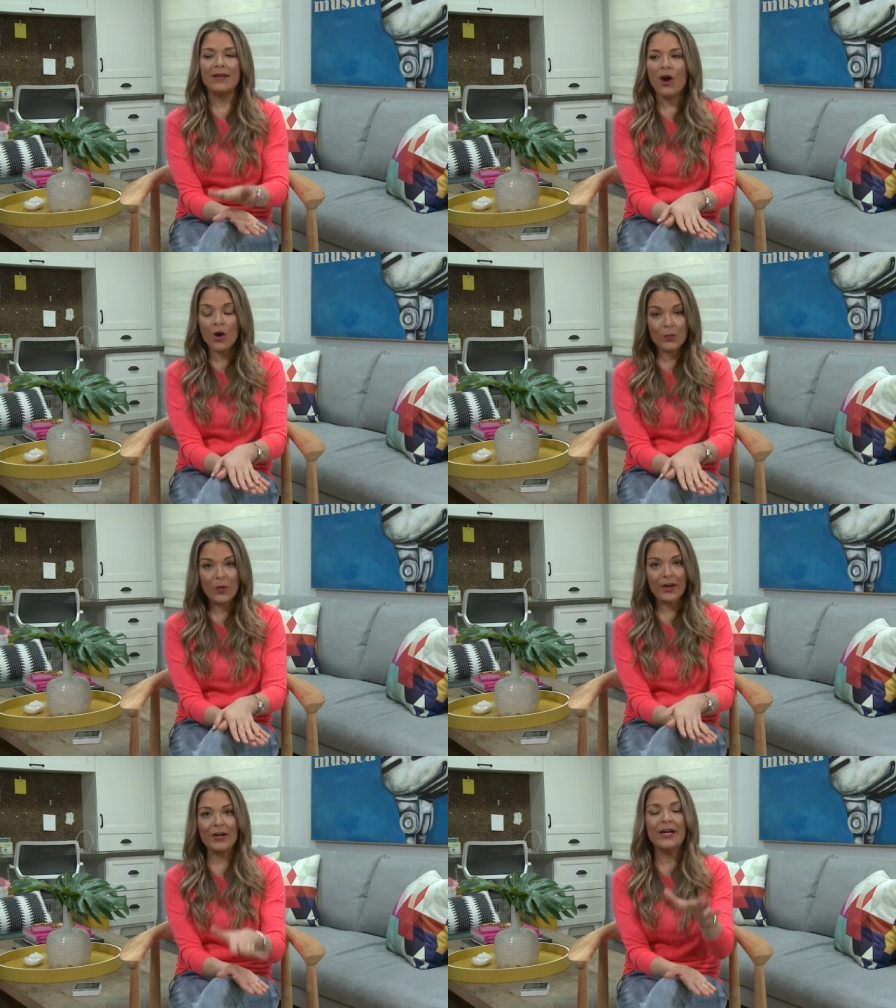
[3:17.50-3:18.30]

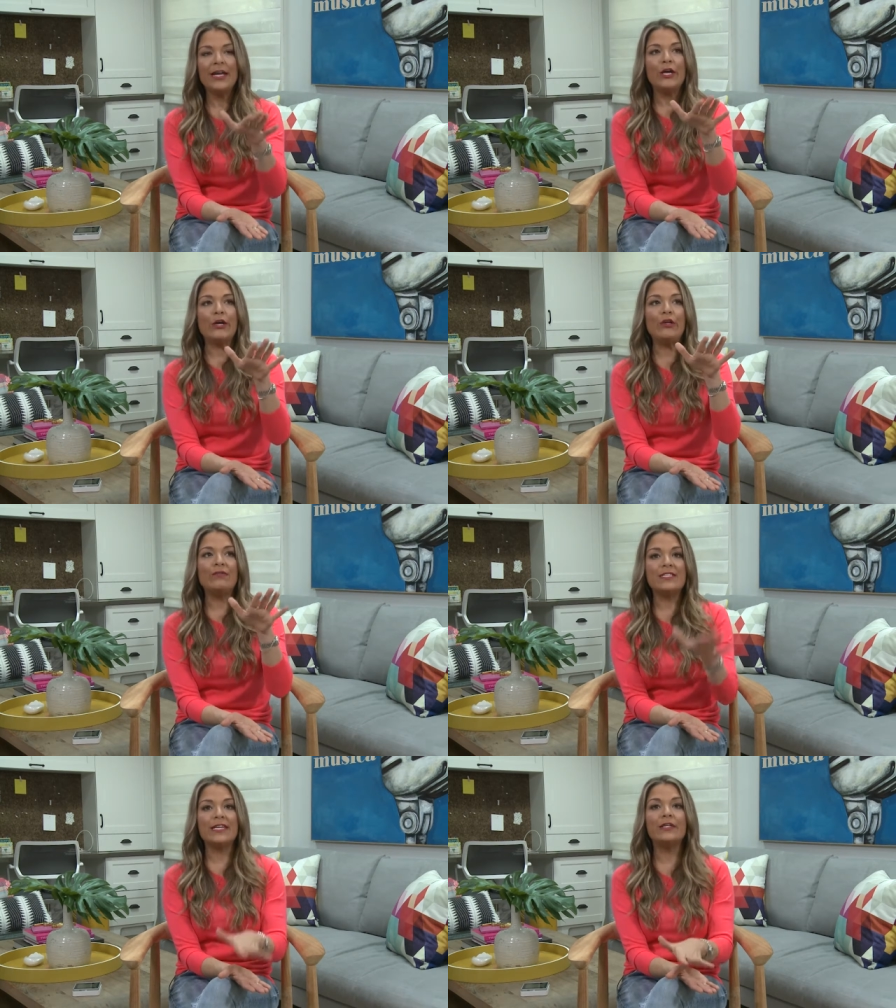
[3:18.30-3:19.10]
hardware,
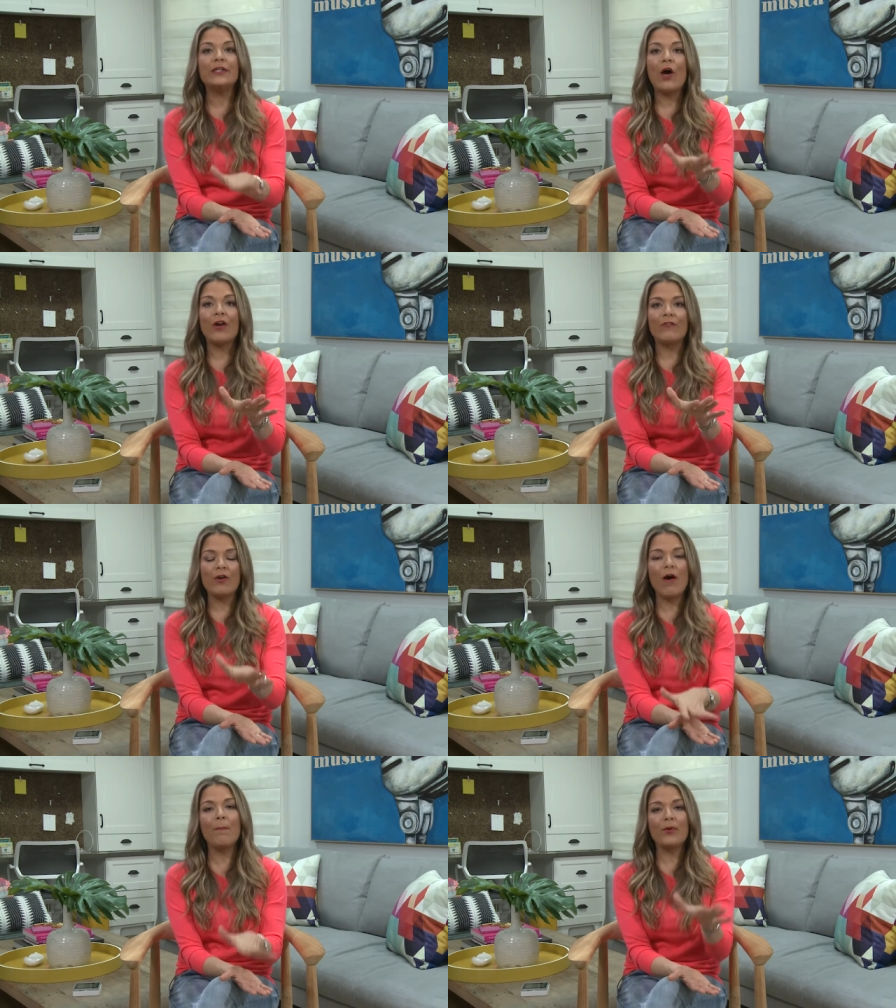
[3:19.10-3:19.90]
you've seen a lot of
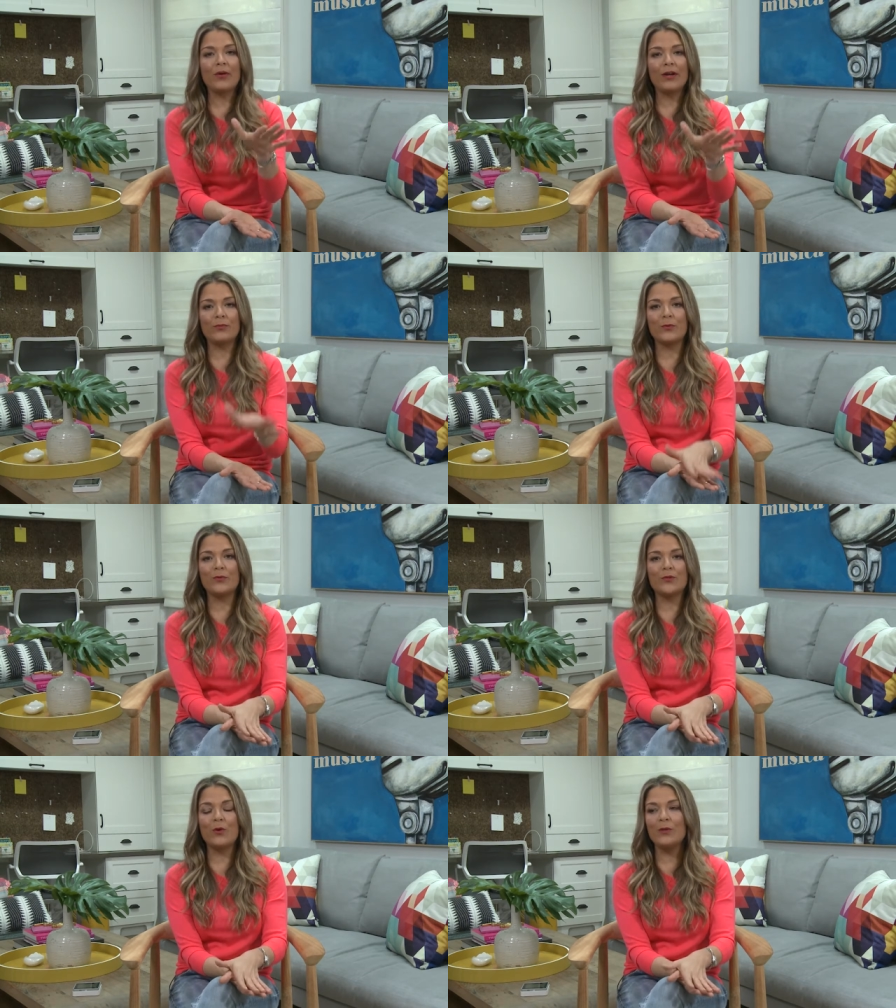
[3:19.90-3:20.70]
copper and
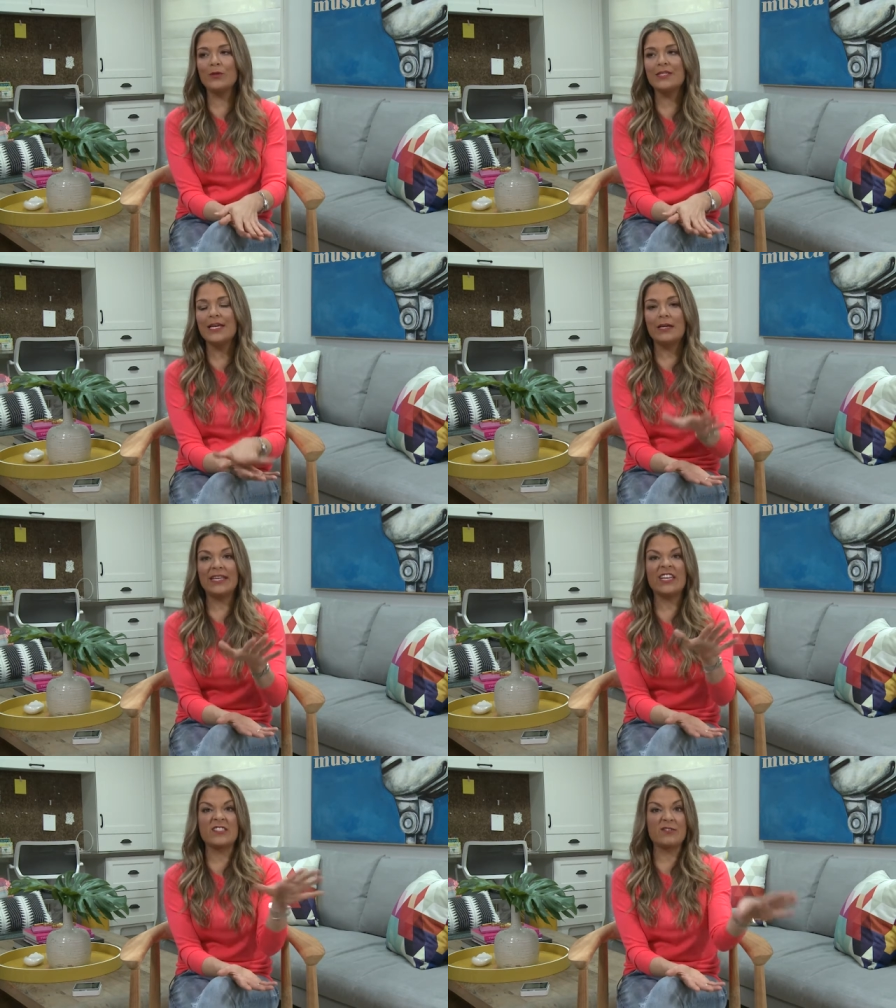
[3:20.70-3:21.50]
rose gold
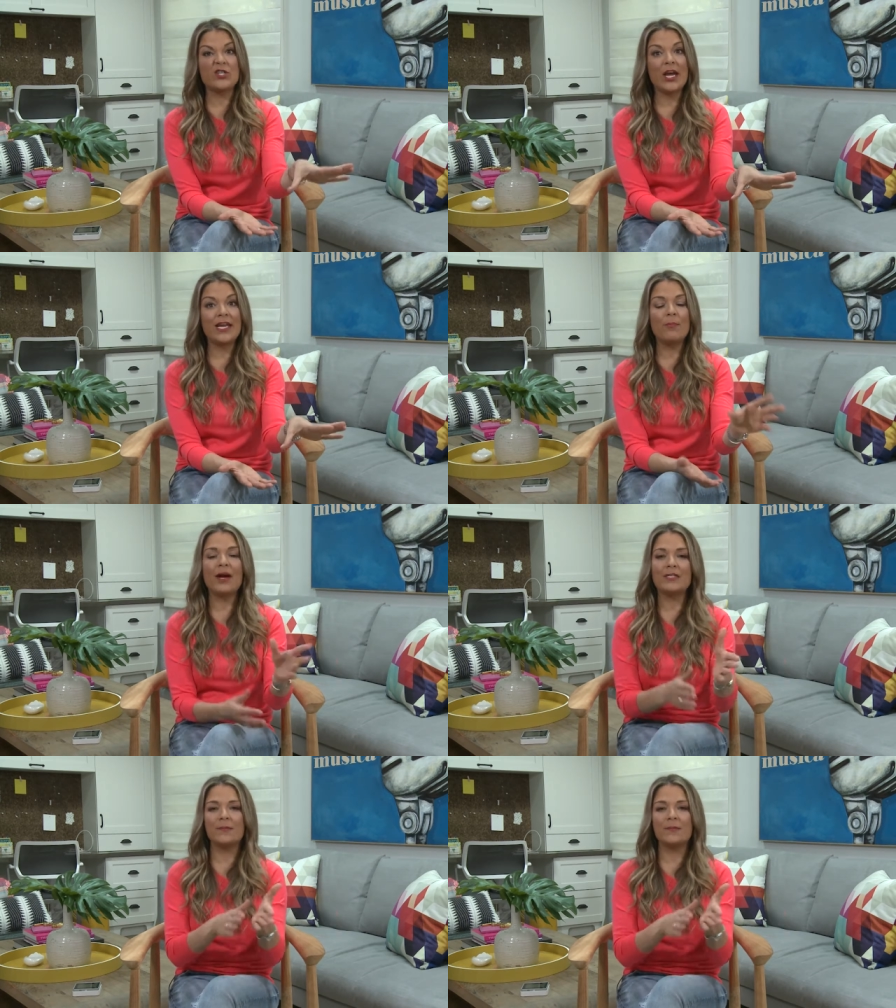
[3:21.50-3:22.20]
and lots of shiny brass,